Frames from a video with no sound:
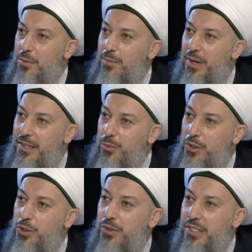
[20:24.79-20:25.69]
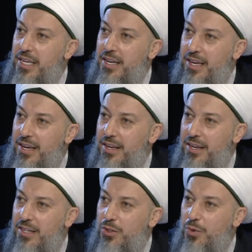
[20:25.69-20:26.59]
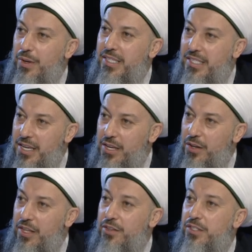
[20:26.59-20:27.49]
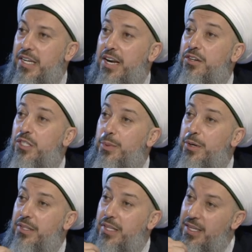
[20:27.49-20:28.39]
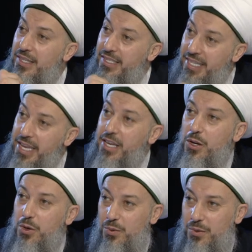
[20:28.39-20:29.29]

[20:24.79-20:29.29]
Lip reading: But what you're seeking is already seeking. There's another spirit seeking you.